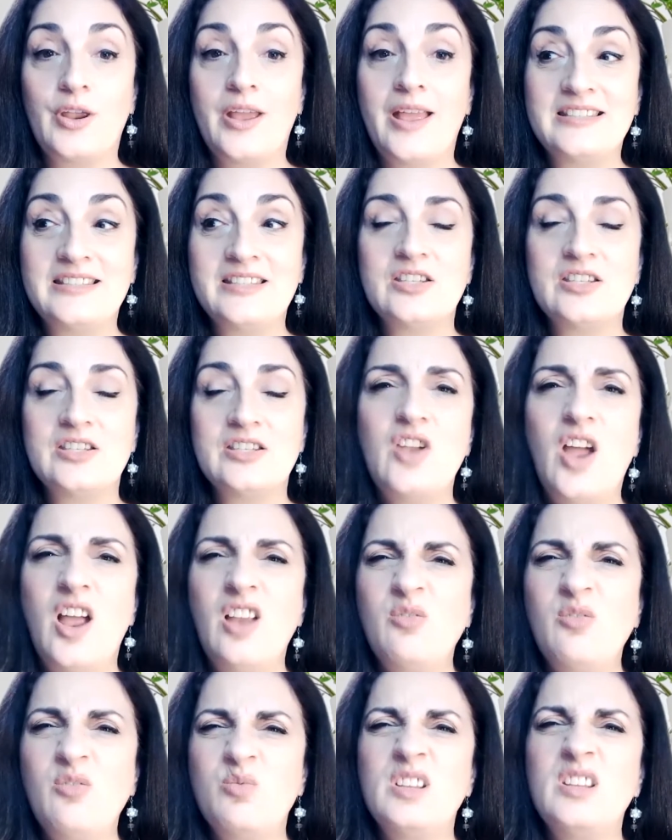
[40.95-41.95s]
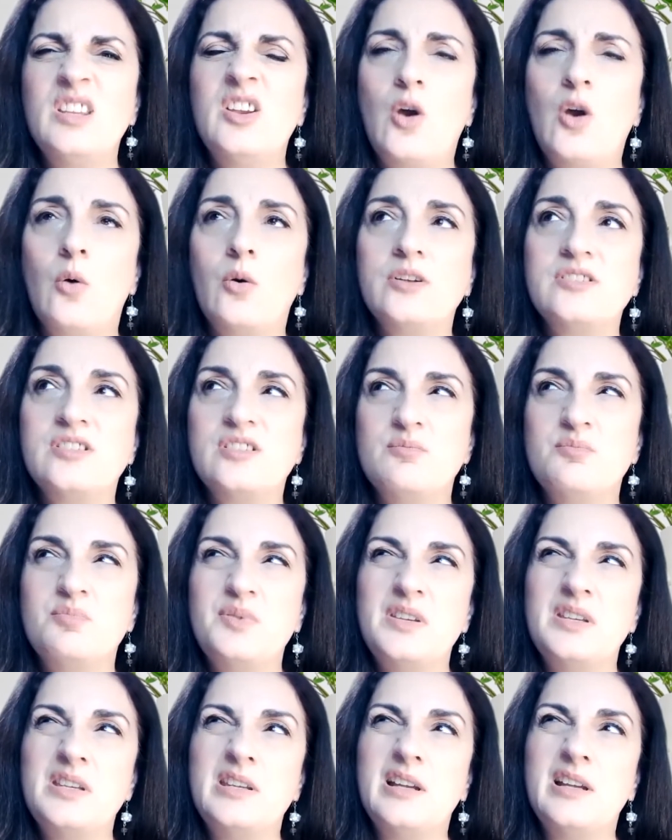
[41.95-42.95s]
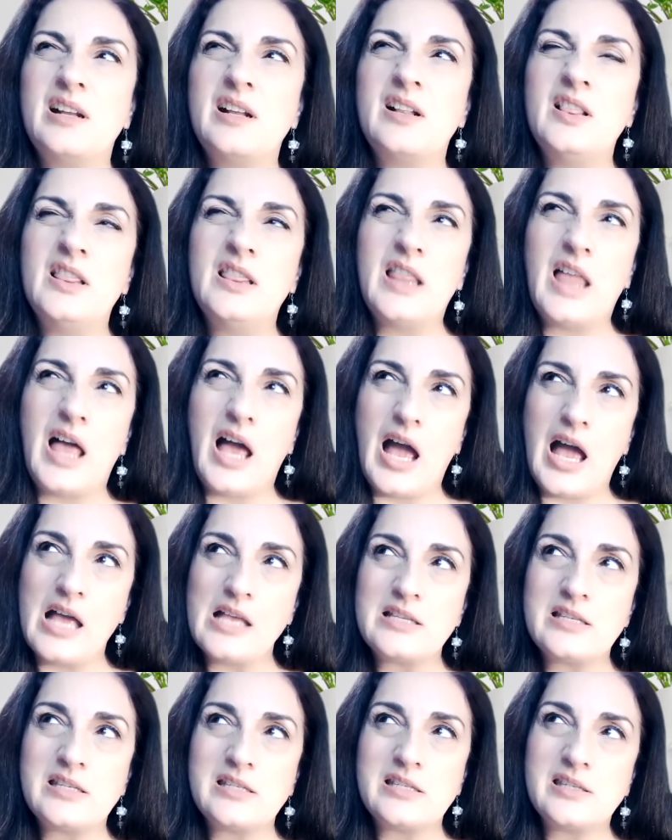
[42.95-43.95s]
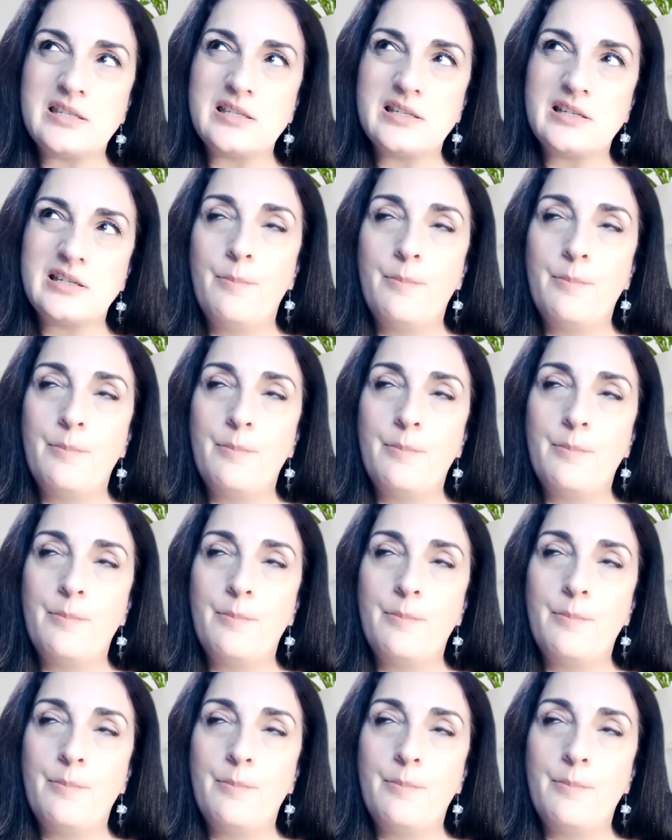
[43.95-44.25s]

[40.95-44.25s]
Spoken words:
This is not really going to be a class,